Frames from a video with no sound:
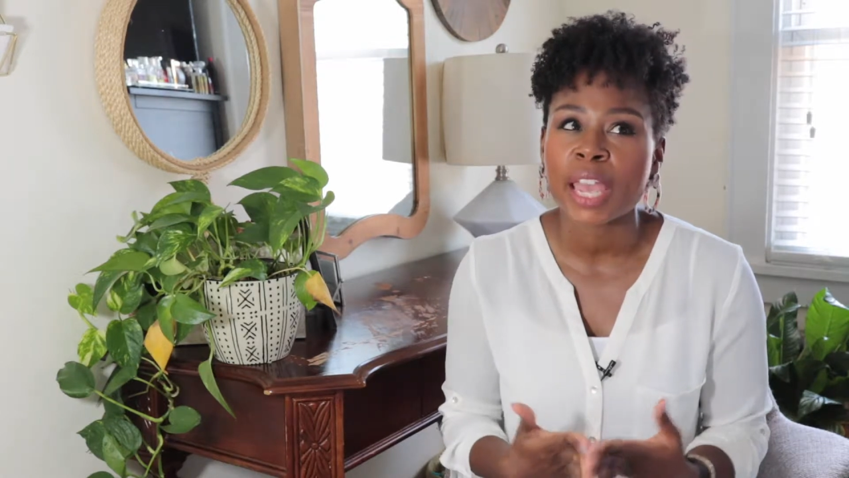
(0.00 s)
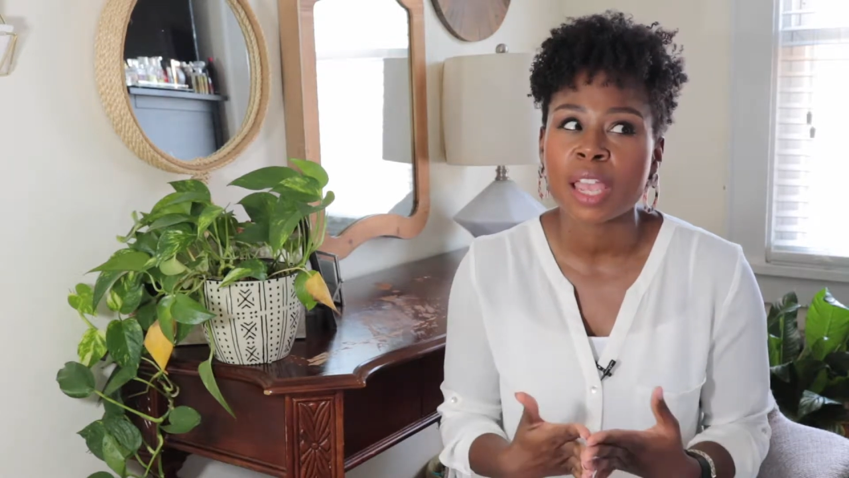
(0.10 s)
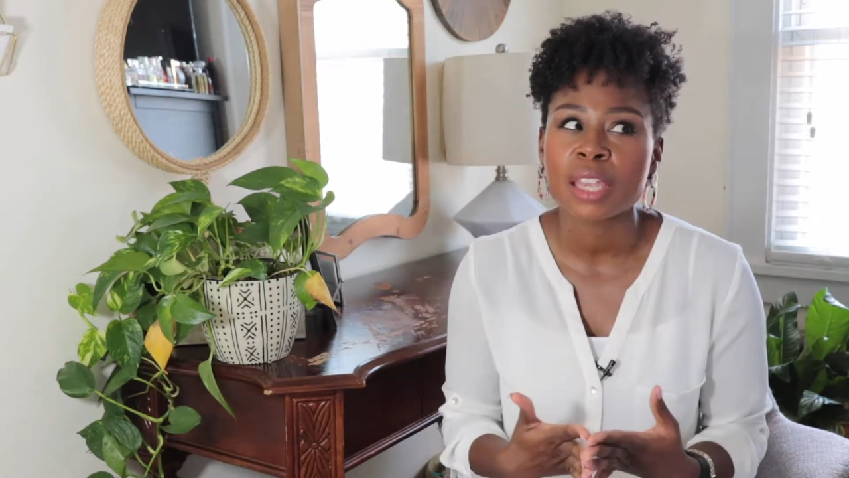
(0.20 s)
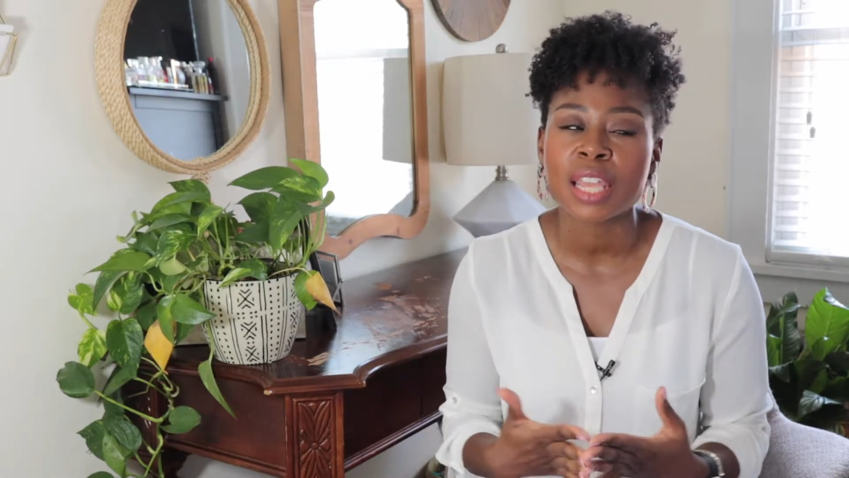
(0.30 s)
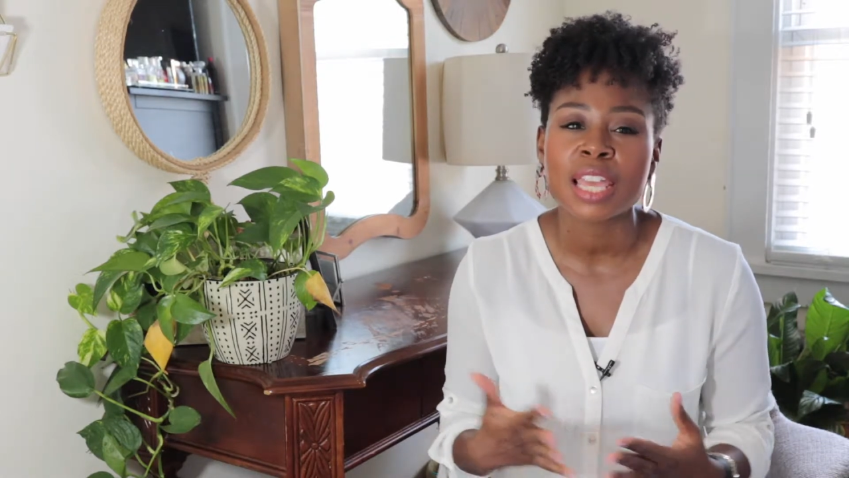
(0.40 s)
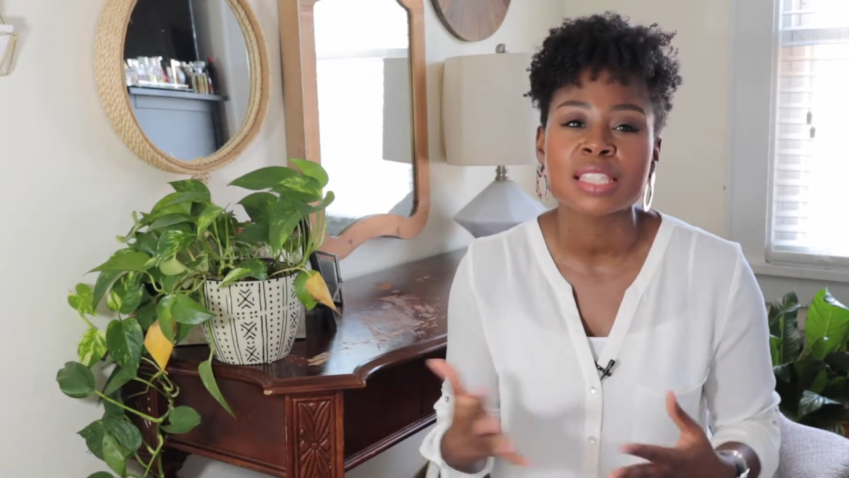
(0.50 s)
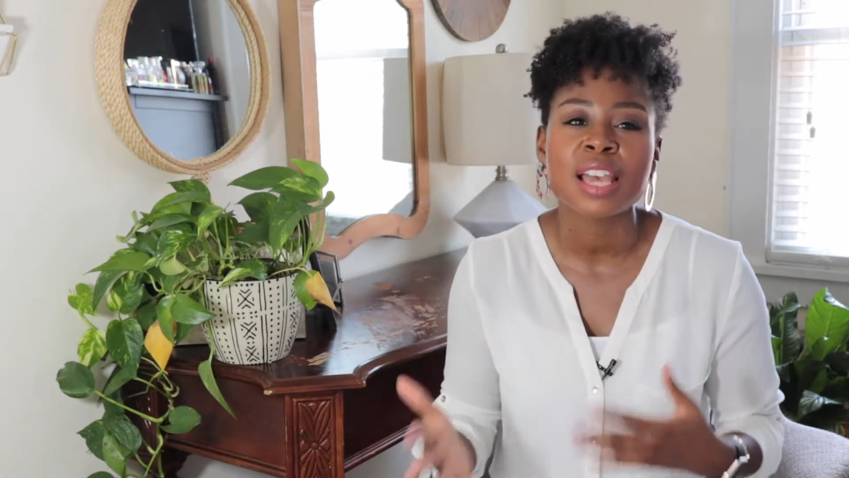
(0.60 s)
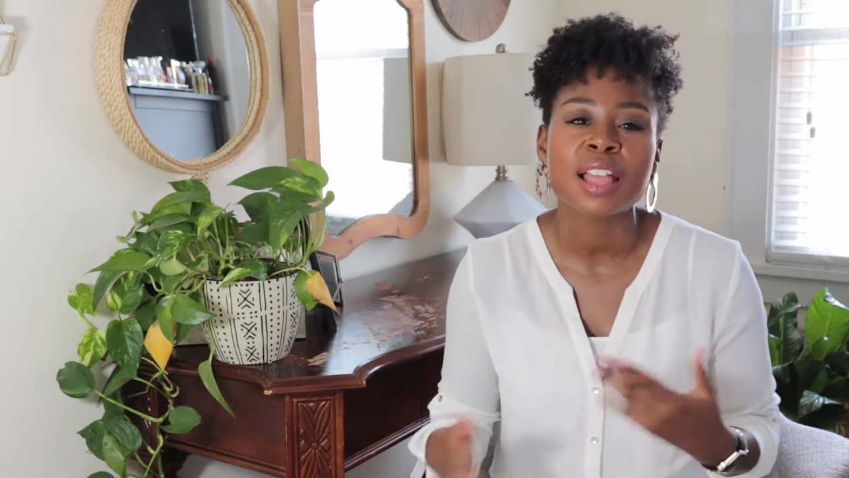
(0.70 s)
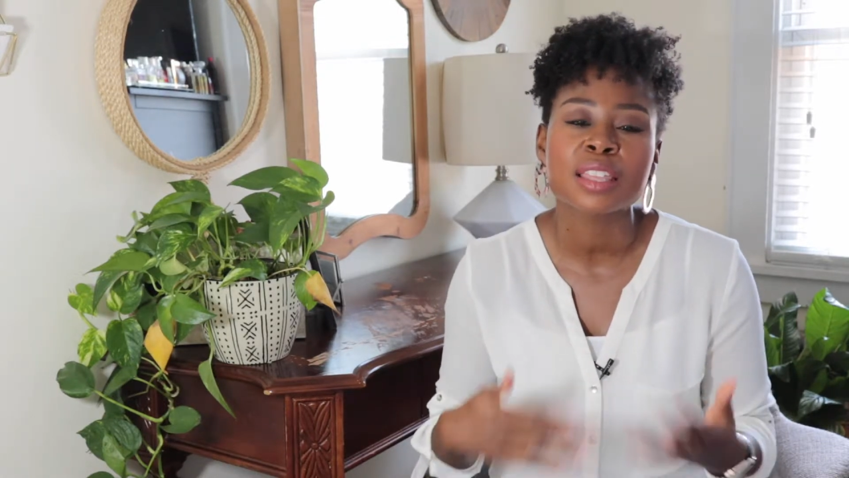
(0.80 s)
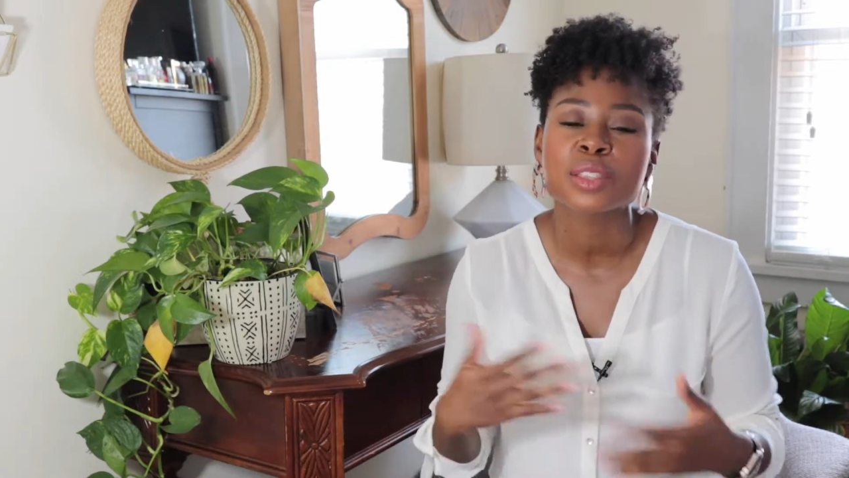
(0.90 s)
aid in
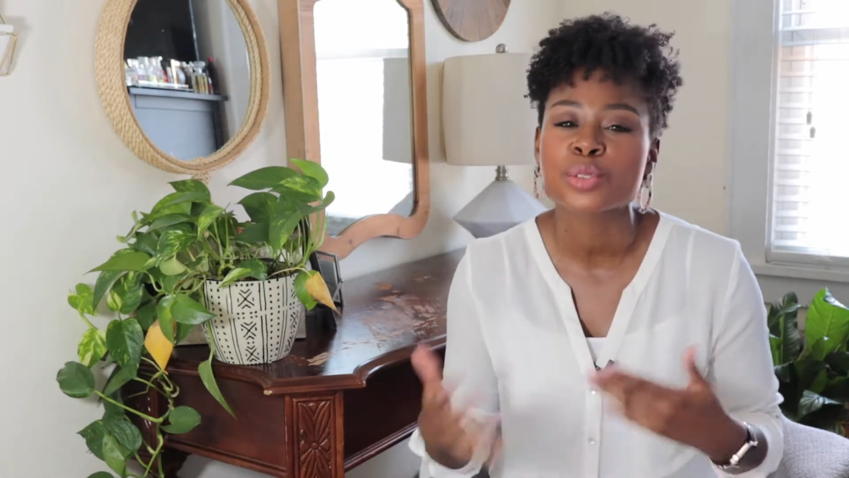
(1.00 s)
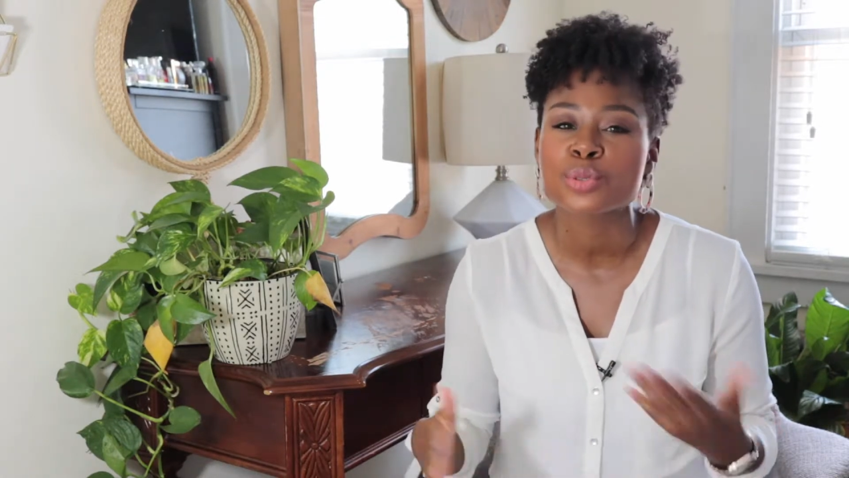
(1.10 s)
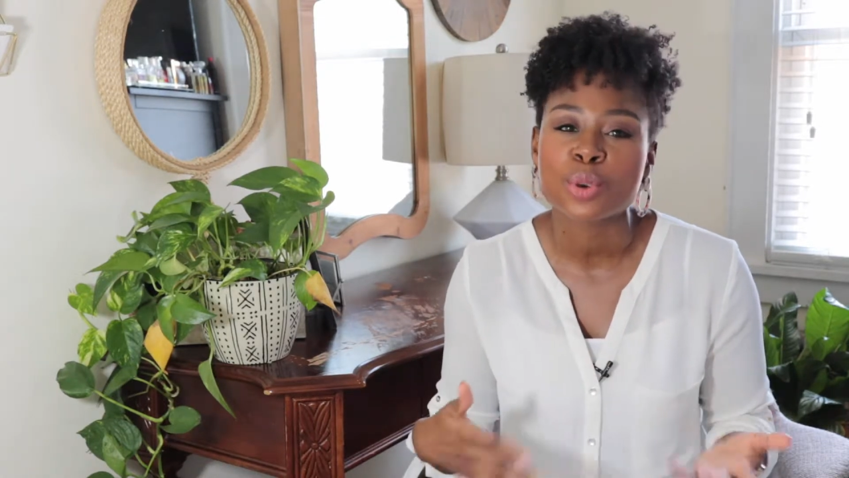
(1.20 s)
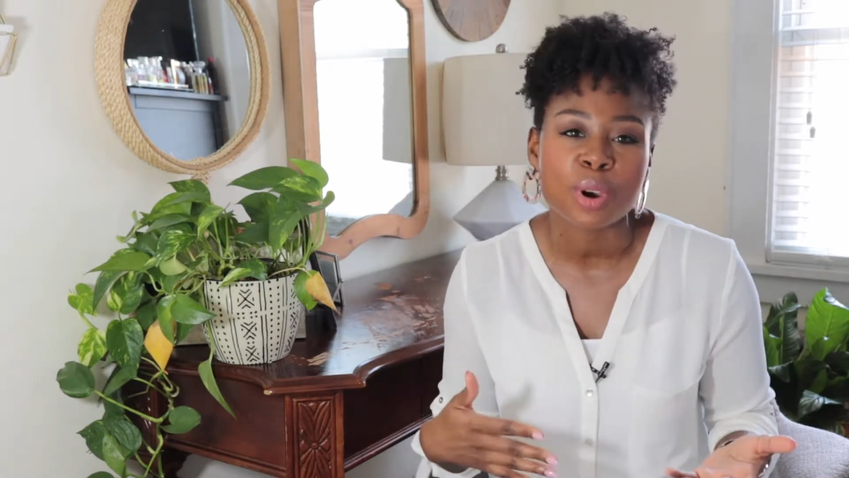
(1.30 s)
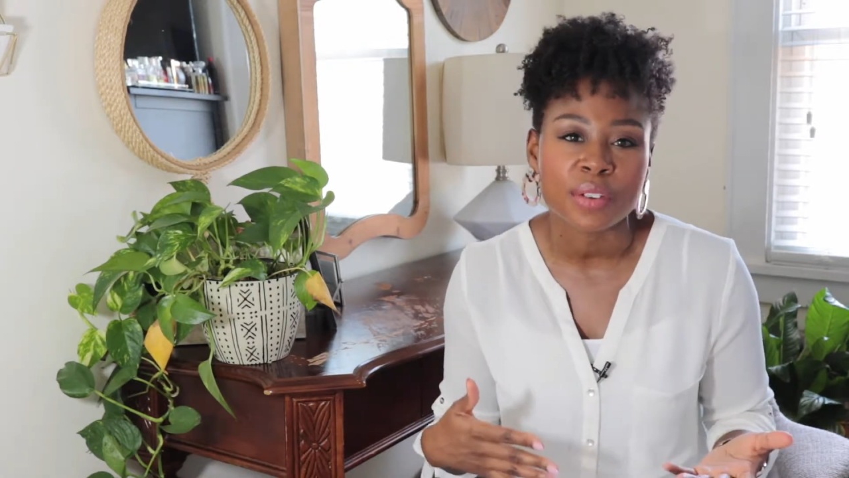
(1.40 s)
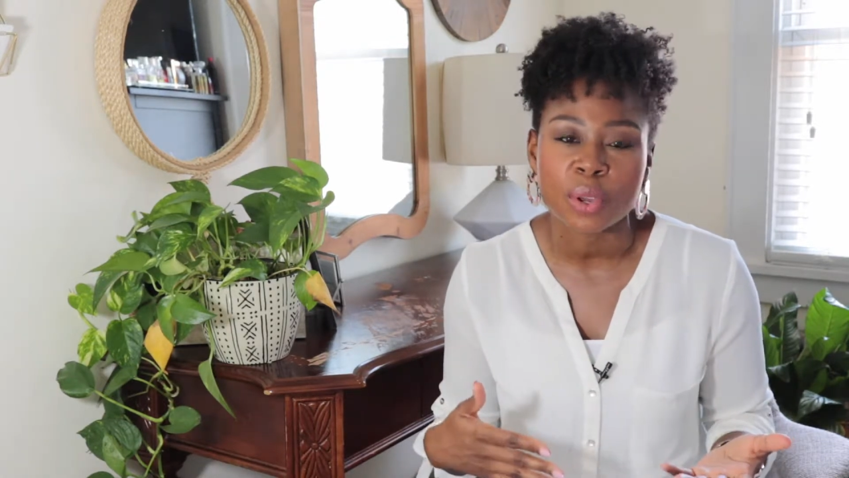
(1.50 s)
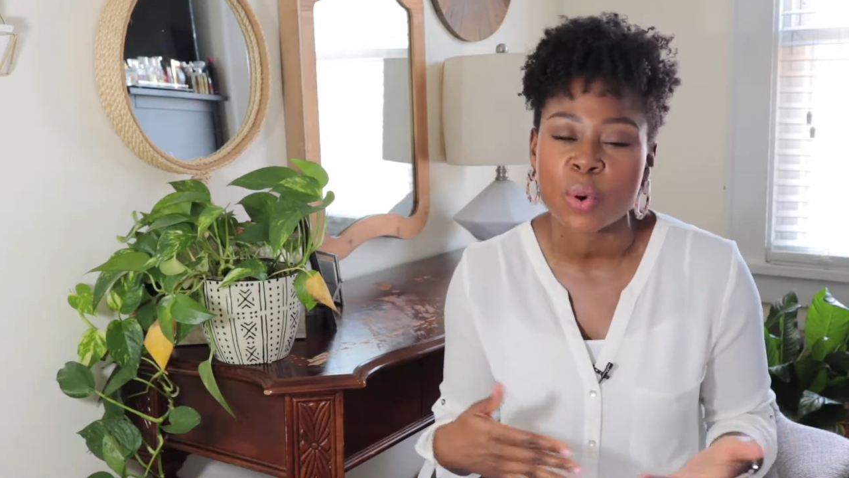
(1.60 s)
telling the story